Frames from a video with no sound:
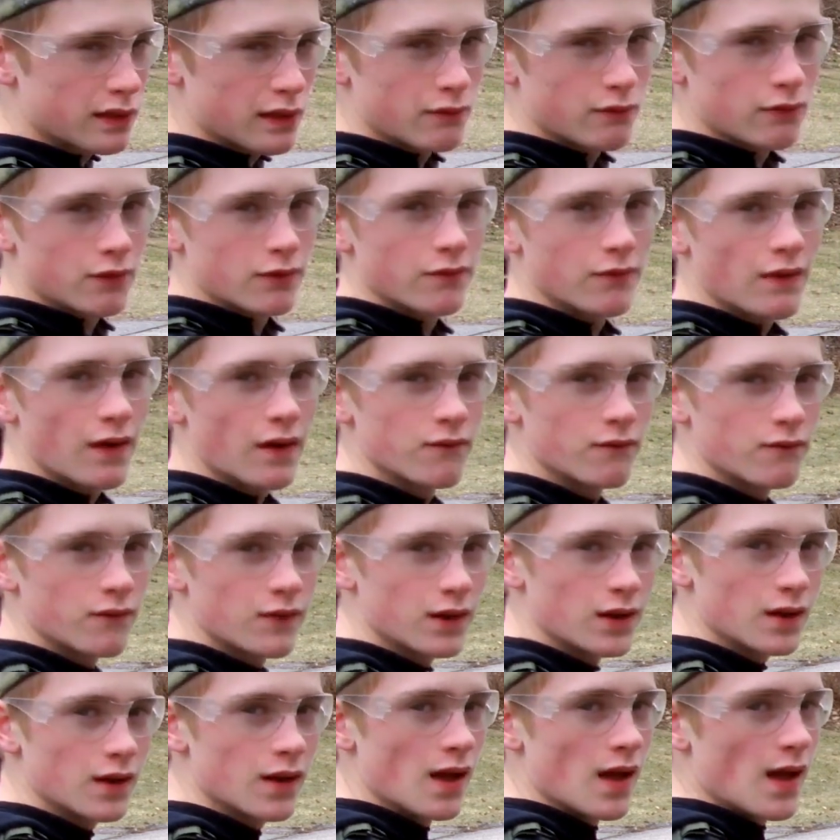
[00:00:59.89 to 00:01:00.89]
at seventy-five
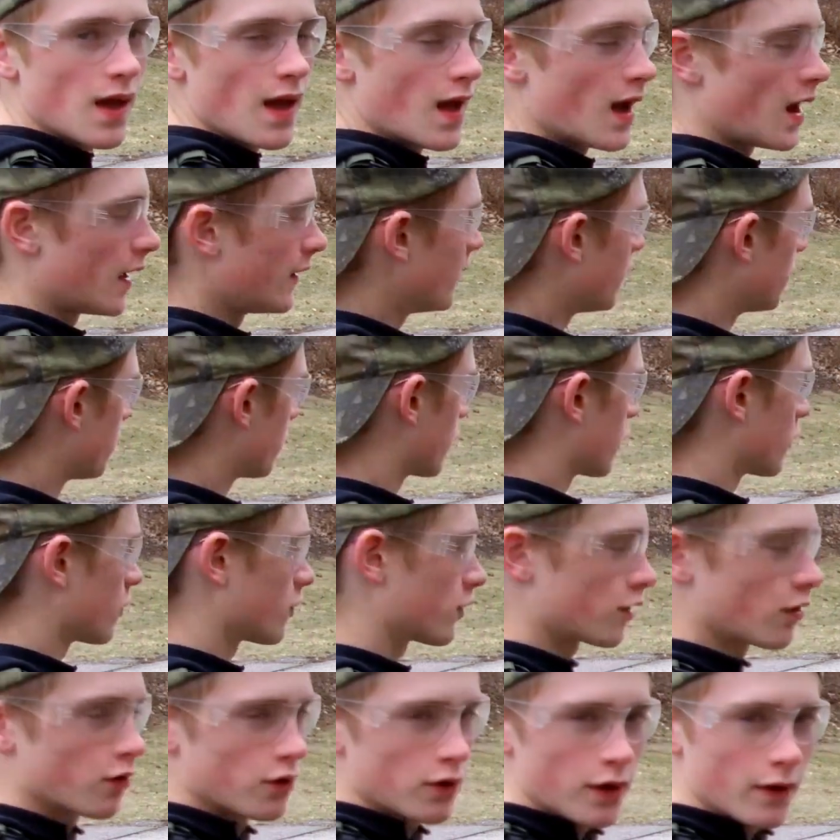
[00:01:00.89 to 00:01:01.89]
feet, and then we're
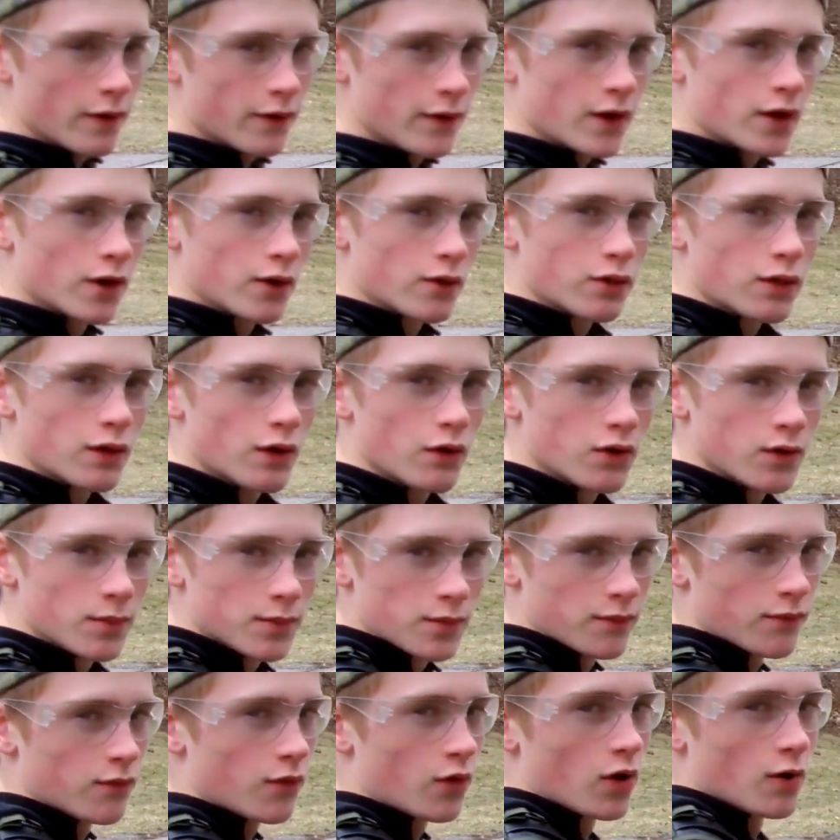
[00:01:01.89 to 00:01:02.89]
going to go down there and see how
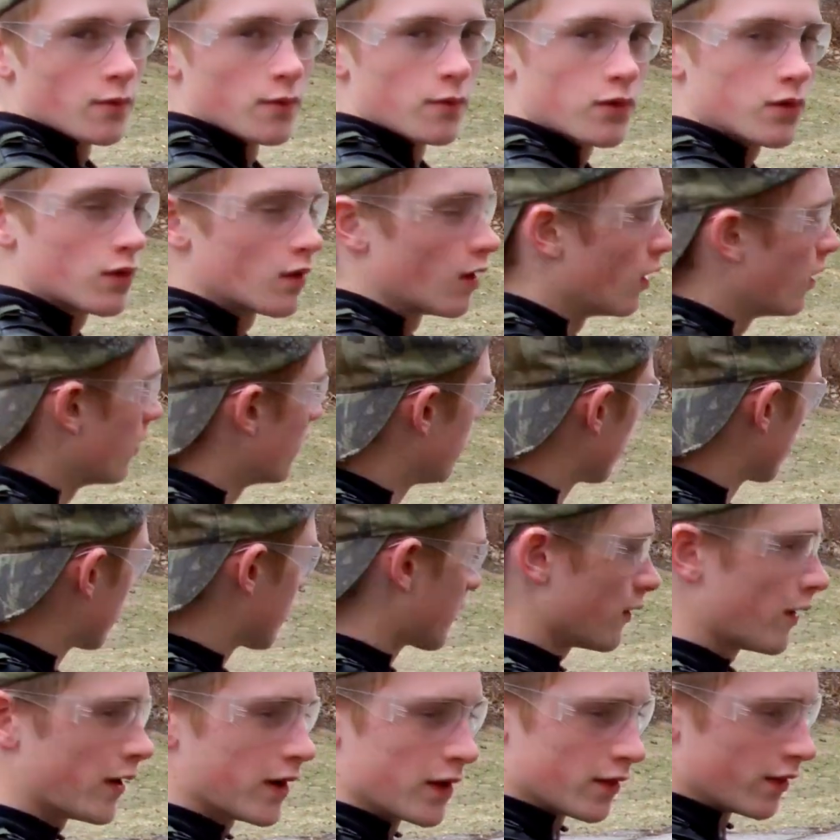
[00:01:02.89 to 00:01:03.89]
it performs. So let's
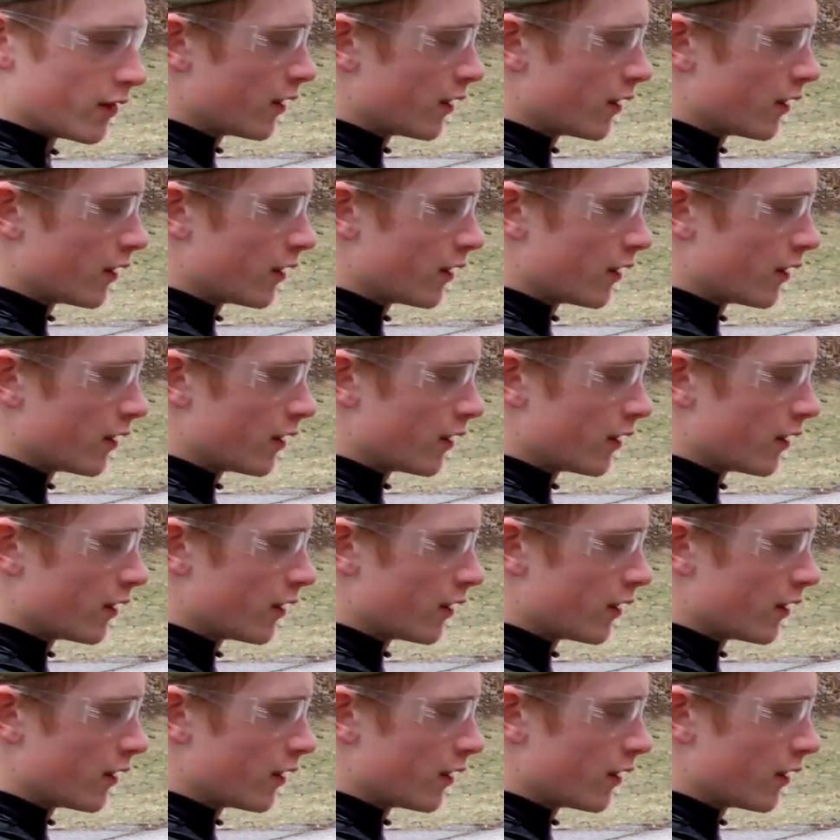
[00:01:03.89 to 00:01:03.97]
get right